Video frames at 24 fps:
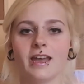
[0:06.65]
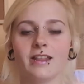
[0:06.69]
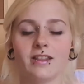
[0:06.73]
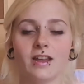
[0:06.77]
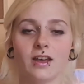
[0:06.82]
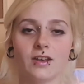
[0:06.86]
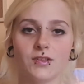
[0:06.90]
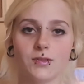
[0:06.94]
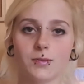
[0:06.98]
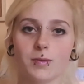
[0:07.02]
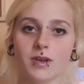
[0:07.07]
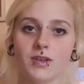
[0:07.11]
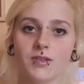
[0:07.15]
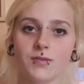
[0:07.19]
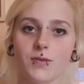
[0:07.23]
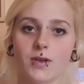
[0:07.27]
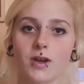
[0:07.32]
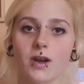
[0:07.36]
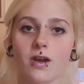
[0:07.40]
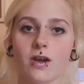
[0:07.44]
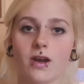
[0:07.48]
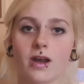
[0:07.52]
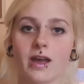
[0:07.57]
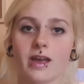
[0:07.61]
In last week's
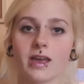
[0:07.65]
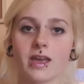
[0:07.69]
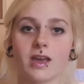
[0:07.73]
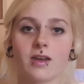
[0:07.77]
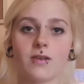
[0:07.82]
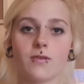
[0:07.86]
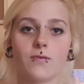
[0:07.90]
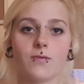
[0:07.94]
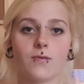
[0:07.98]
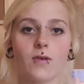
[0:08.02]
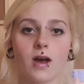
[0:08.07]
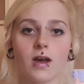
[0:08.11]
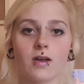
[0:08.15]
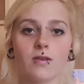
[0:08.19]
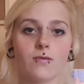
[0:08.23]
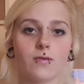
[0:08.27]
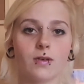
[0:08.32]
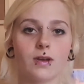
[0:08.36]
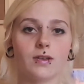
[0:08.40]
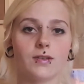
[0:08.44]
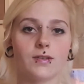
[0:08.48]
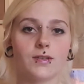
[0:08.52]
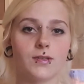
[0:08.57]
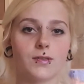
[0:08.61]
video I gave 5
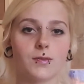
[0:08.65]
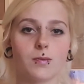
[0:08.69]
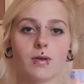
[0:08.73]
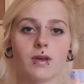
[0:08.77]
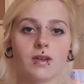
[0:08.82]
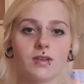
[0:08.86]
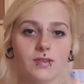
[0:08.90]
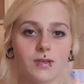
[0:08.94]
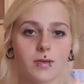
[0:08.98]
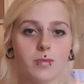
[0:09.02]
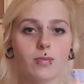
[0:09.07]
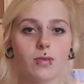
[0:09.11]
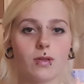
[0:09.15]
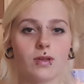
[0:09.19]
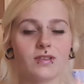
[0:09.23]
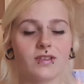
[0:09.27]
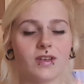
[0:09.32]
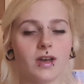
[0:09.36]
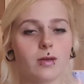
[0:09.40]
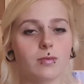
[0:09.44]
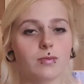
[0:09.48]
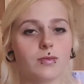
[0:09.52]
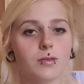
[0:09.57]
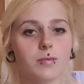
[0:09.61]
reasons why subplots
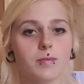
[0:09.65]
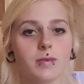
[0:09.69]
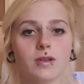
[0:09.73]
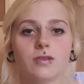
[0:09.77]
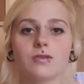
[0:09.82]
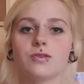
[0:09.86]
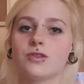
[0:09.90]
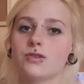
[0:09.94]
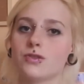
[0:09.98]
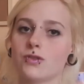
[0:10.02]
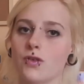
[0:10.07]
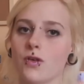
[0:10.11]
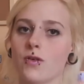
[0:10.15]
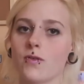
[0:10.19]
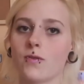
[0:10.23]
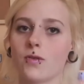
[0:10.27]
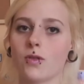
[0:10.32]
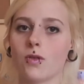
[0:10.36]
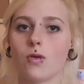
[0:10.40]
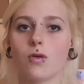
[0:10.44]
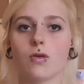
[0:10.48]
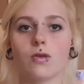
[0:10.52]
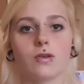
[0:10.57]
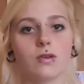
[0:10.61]
help to build your
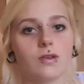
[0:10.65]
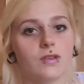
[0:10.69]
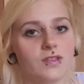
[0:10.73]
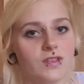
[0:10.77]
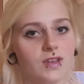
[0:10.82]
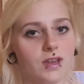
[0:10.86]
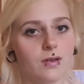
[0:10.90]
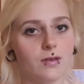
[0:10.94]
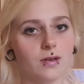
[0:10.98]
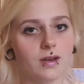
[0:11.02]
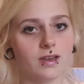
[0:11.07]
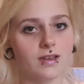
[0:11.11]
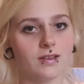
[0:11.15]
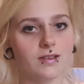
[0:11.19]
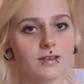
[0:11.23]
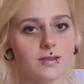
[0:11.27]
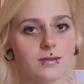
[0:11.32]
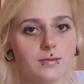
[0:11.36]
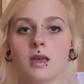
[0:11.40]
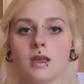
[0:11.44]
novel or your series.